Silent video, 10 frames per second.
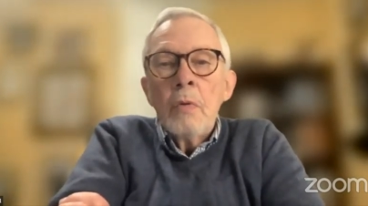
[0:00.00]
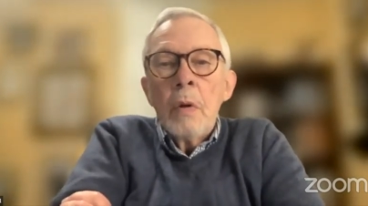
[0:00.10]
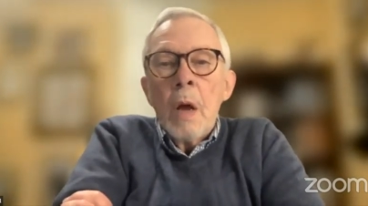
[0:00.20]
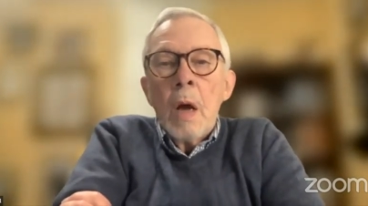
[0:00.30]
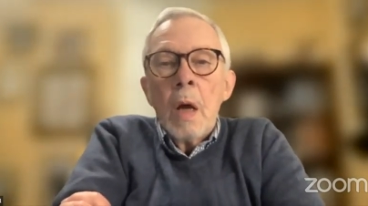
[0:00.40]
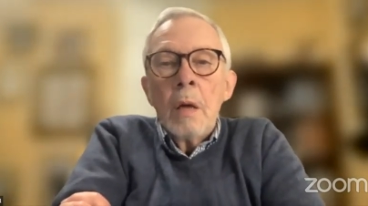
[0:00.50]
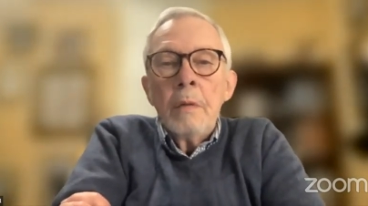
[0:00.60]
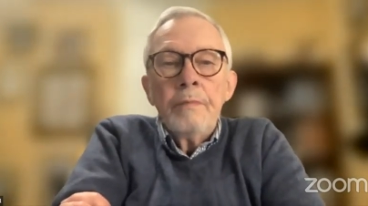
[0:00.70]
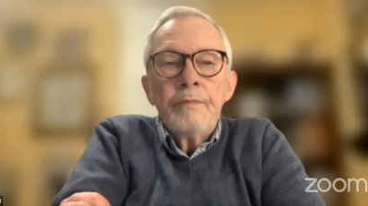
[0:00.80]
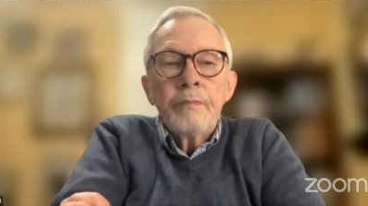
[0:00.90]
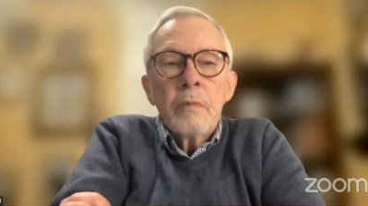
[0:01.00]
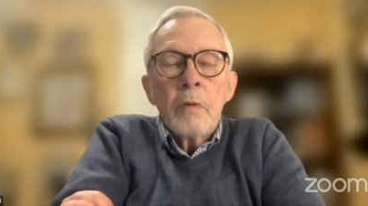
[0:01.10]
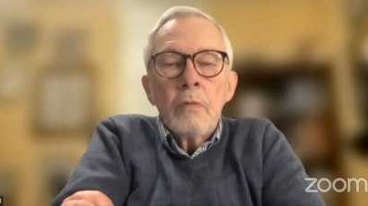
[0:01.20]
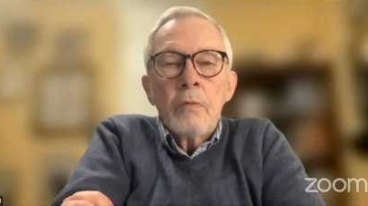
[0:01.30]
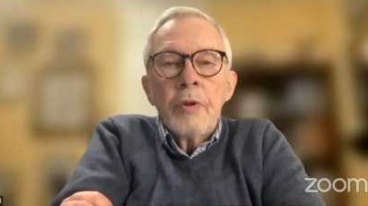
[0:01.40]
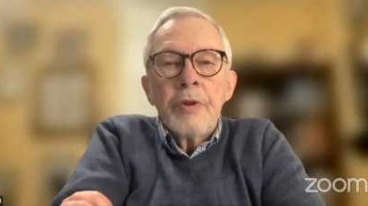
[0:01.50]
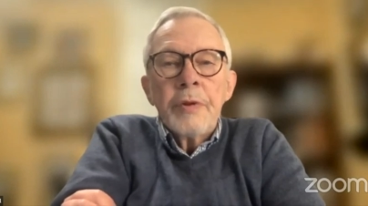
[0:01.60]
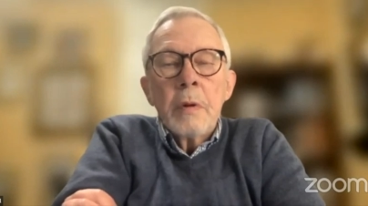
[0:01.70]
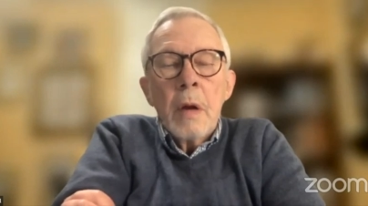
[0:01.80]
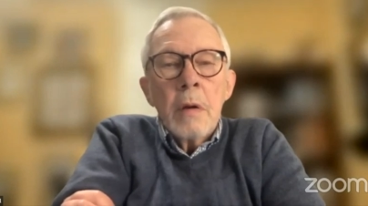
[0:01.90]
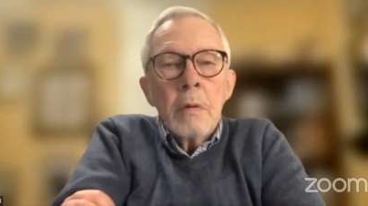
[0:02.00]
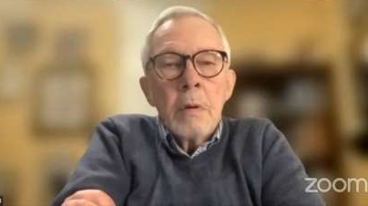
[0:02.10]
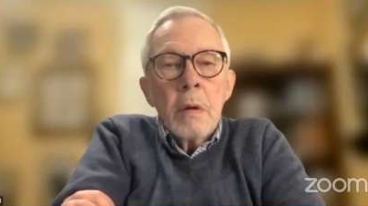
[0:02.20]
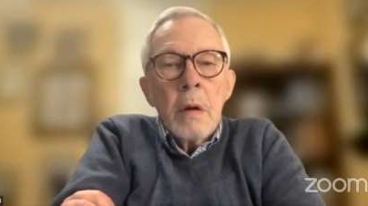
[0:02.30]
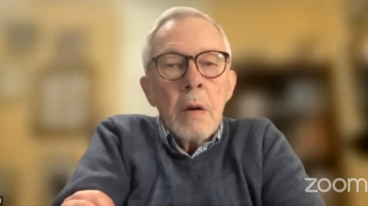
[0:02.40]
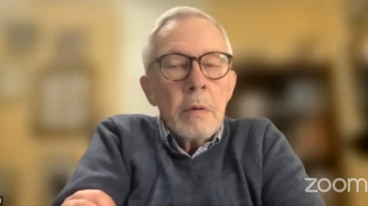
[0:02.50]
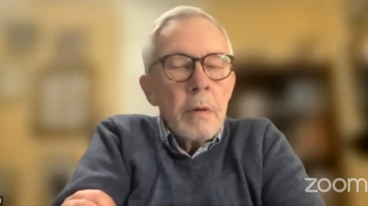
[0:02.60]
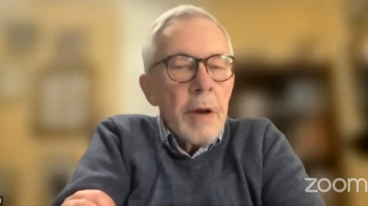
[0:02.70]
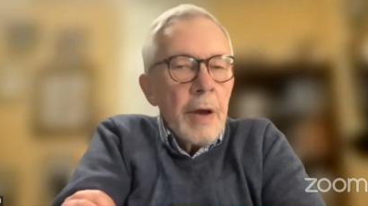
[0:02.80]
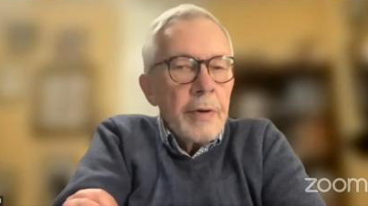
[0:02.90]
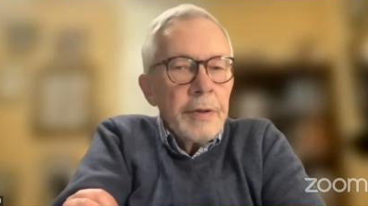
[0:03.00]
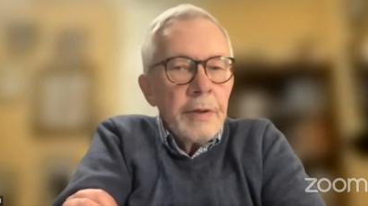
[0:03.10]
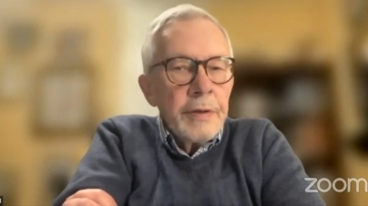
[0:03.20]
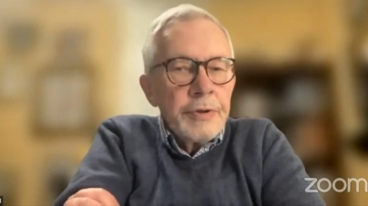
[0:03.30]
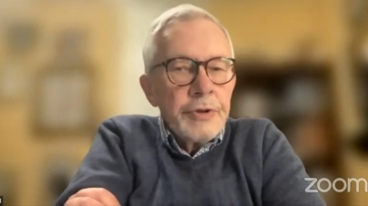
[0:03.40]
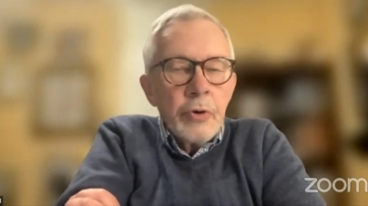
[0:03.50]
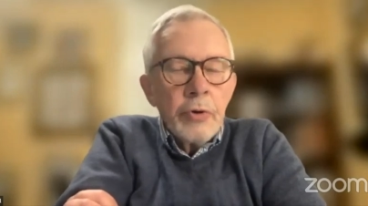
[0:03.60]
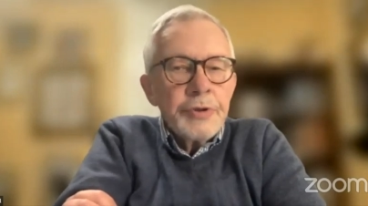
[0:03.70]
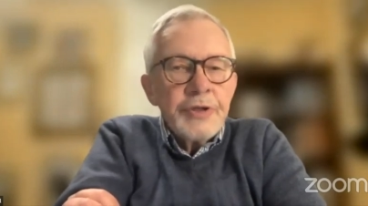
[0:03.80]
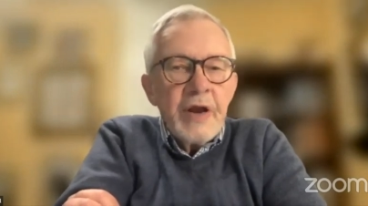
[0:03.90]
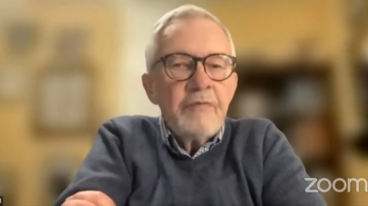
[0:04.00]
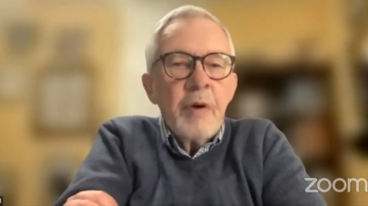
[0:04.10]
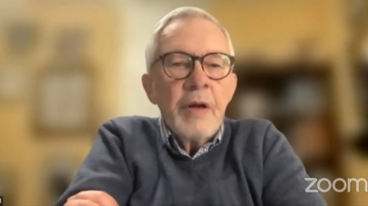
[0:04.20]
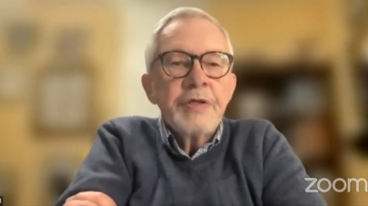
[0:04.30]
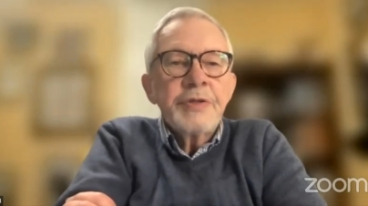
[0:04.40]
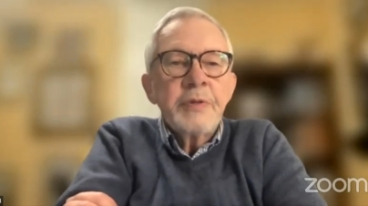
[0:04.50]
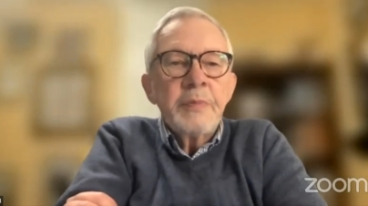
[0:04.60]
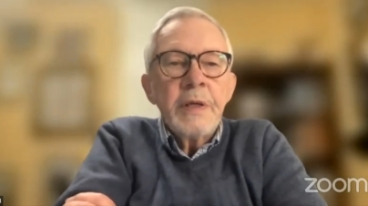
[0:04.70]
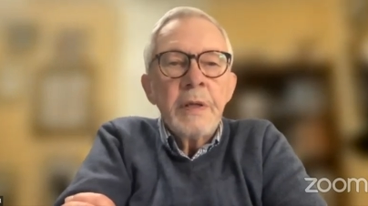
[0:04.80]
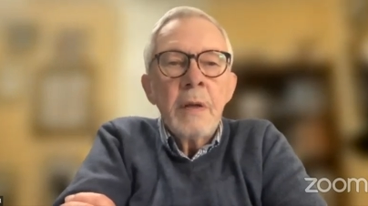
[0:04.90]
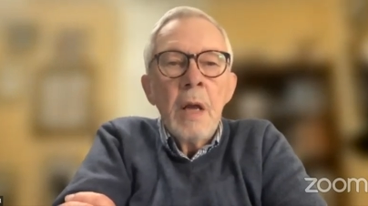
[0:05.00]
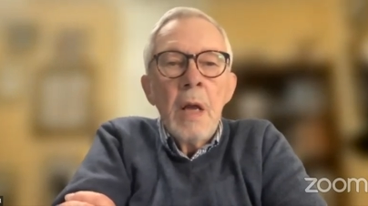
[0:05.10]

um, with not an insured safe place to be,